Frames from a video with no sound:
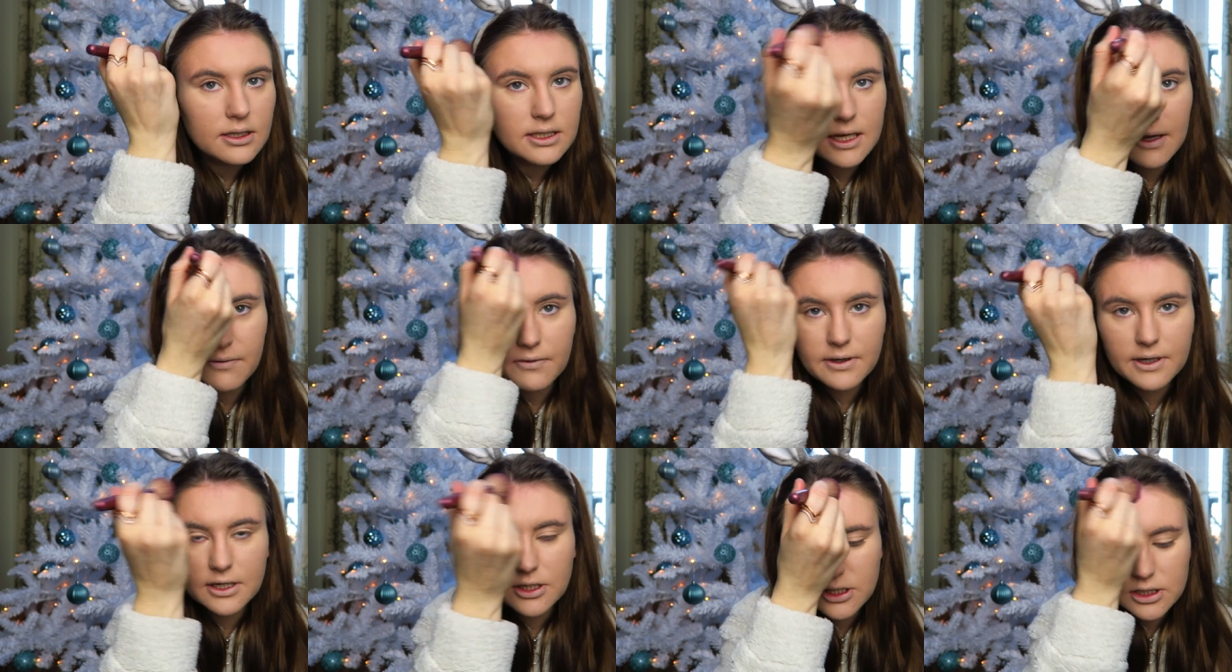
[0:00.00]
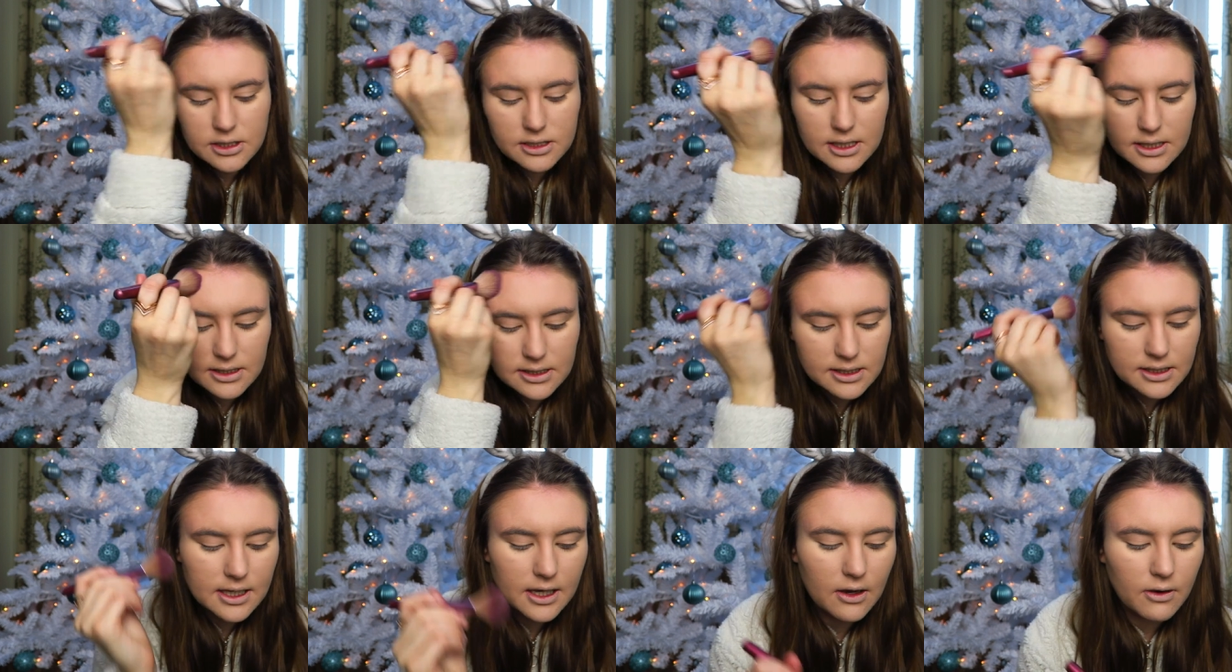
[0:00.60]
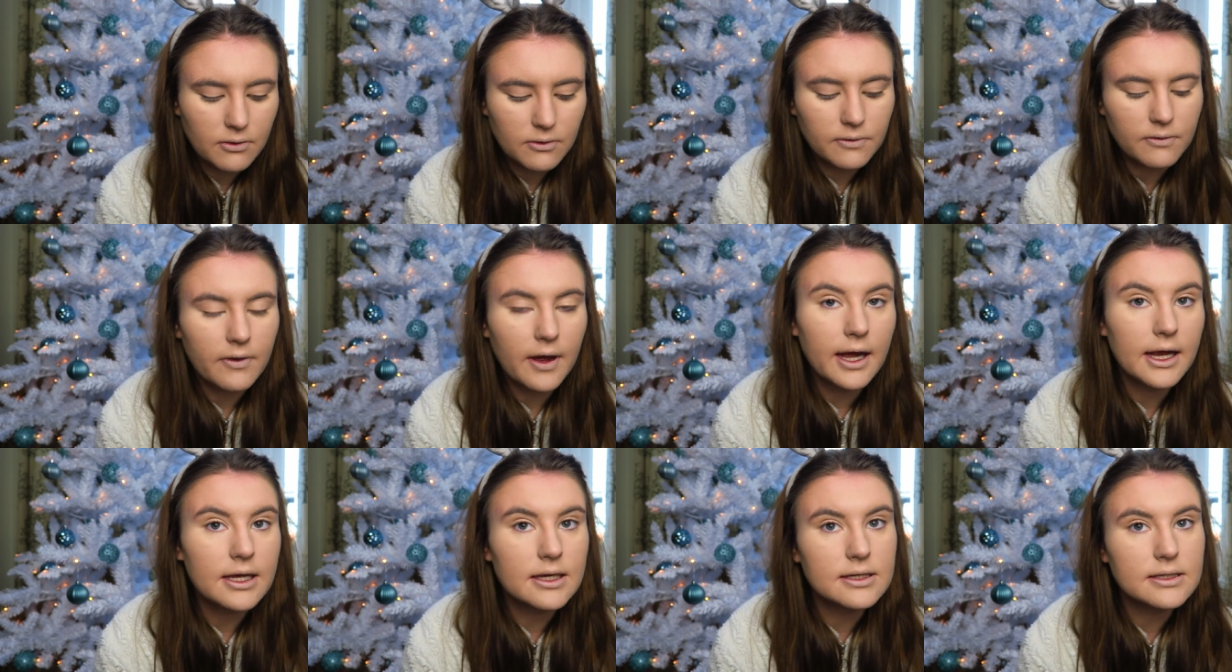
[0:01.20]
definition into the old
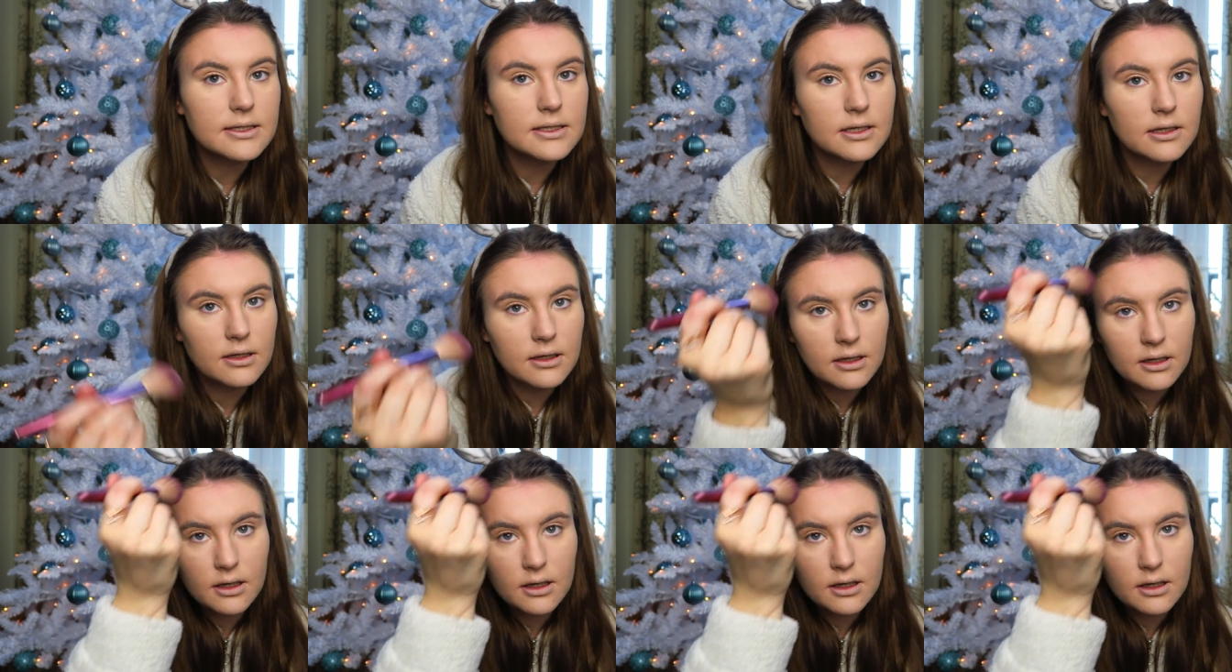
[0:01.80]
face.